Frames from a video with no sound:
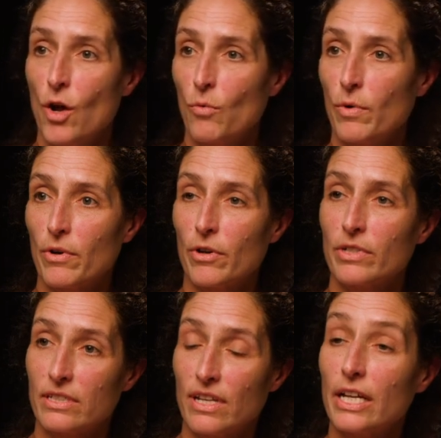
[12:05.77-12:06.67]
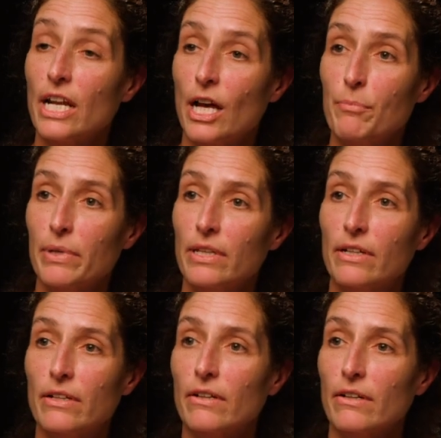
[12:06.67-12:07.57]
were designed up
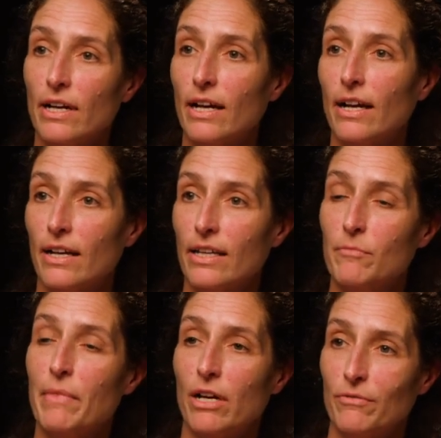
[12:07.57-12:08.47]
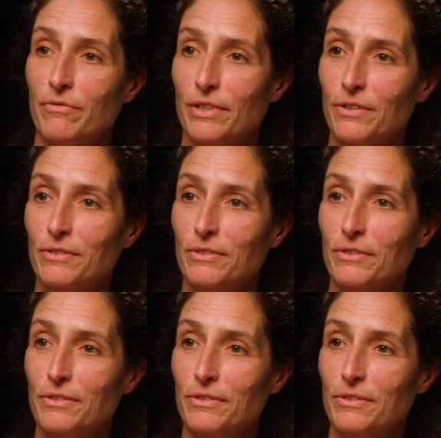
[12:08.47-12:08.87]
here in Mountain View.